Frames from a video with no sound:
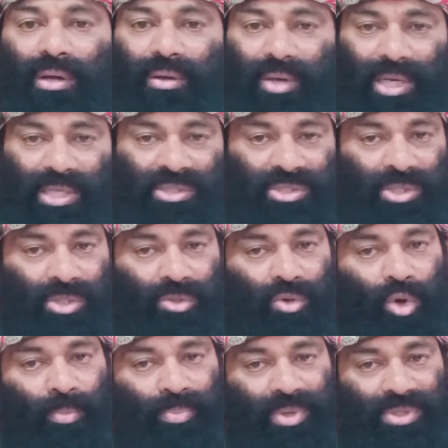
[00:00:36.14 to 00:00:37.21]
Chrysler
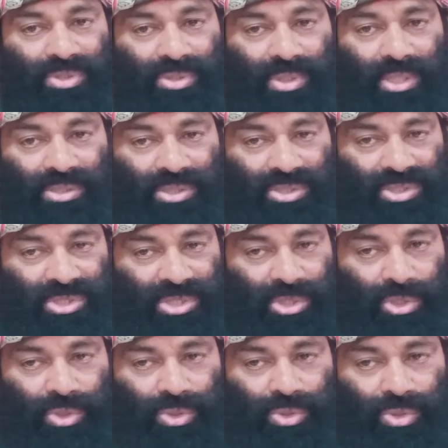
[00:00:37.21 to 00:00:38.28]
Corporation as its
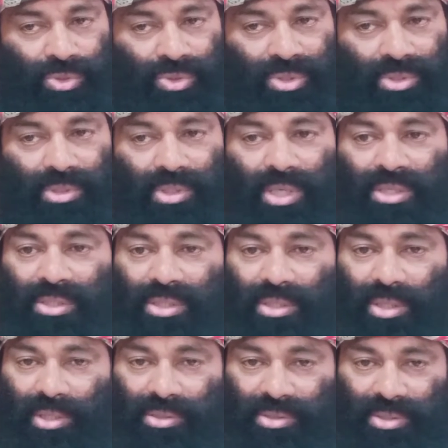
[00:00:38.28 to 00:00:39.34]
CEO during the
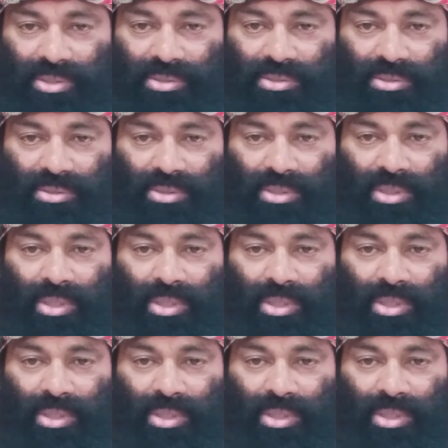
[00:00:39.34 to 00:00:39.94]
1980s.